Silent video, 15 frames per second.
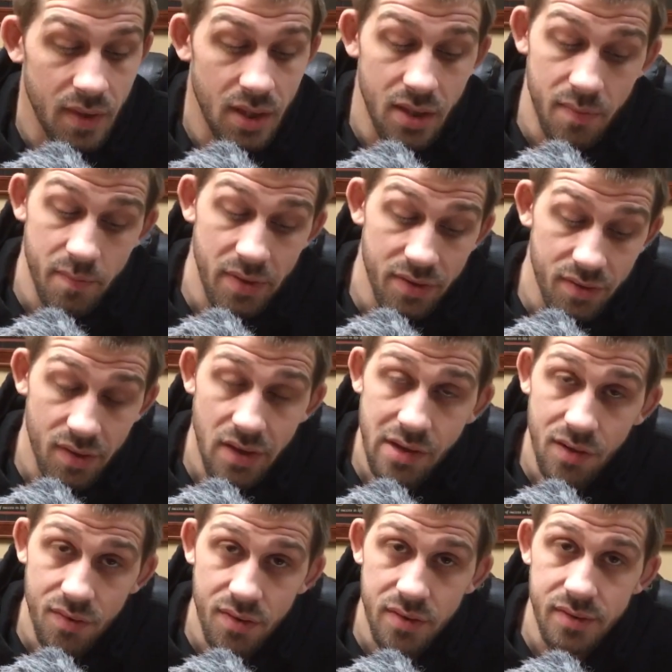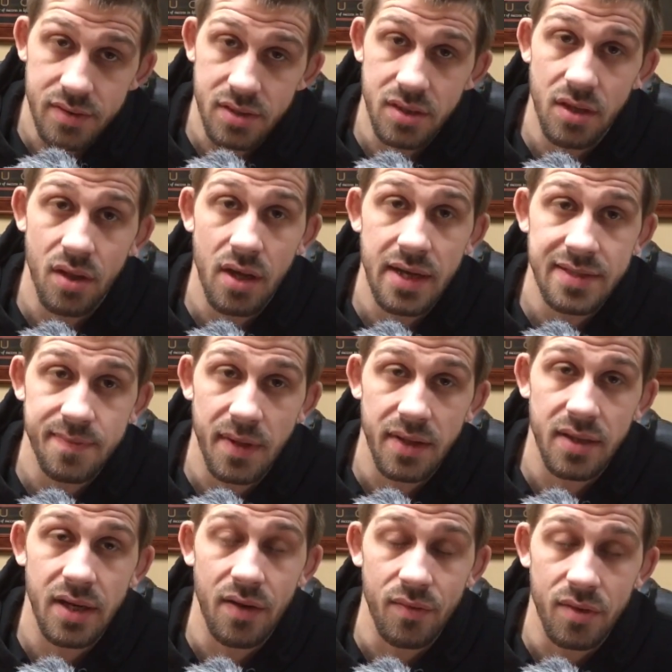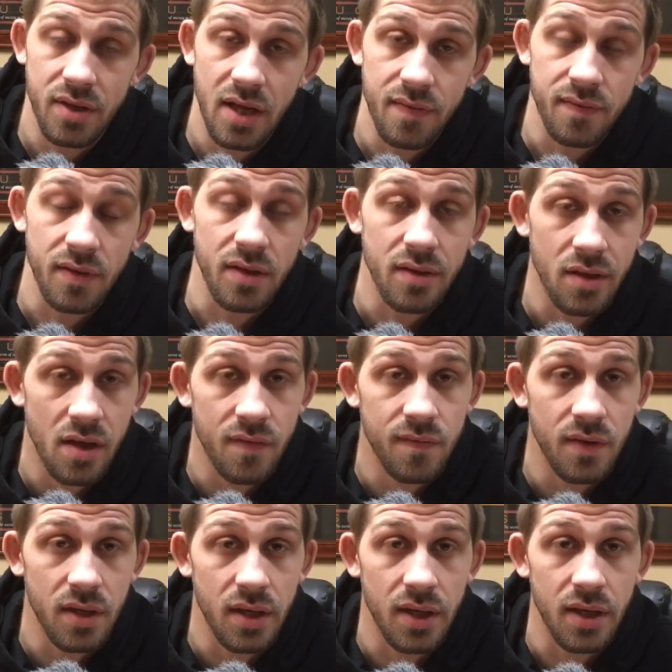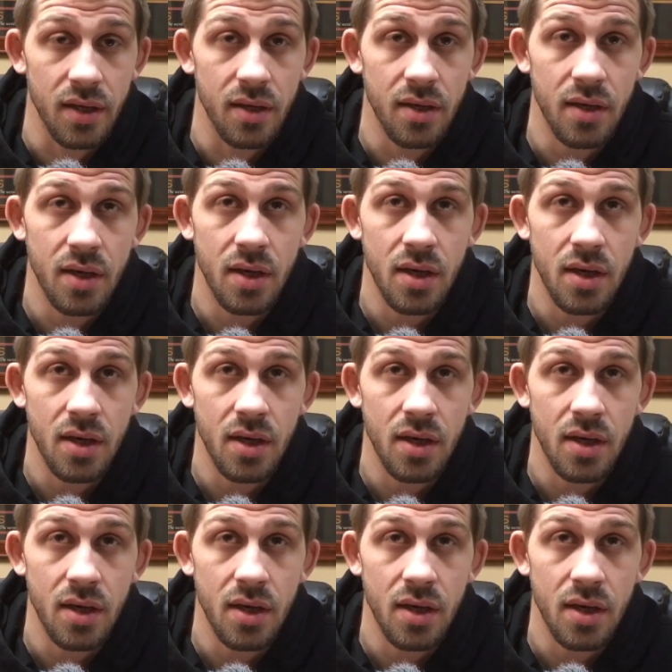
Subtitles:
And mental health is another aspect that I would definitely love to get,